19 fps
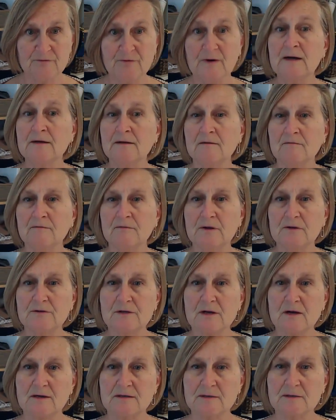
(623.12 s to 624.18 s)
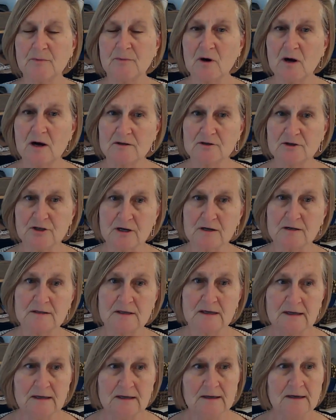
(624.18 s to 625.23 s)
fund those kinds of
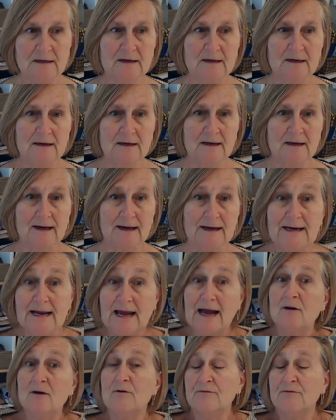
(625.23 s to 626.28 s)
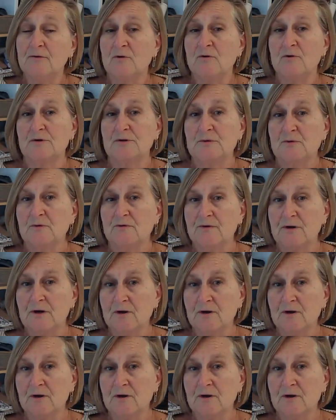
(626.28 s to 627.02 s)
projects. And now, of course, we're